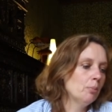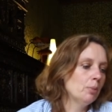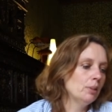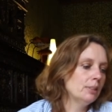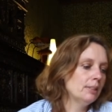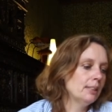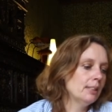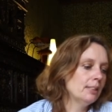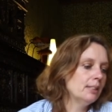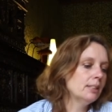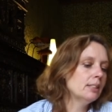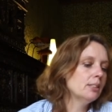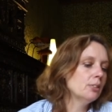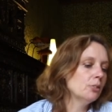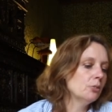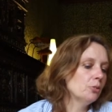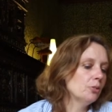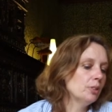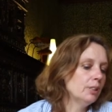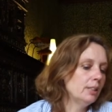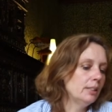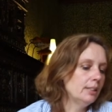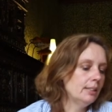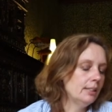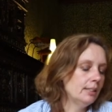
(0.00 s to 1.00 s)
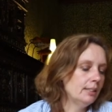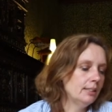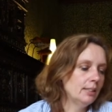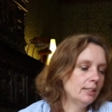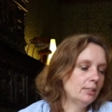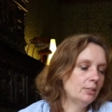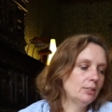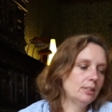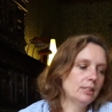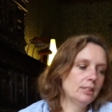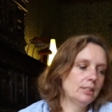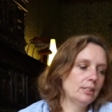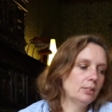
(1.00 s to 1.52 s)
but that's not really,
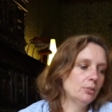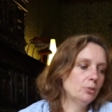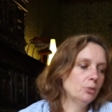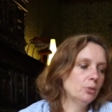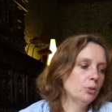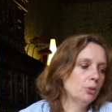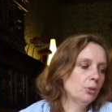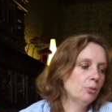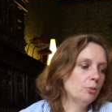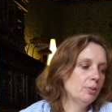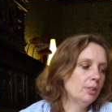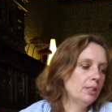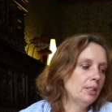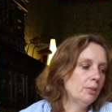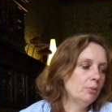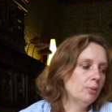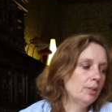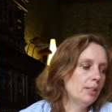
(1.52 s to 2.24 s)
that doesn't work really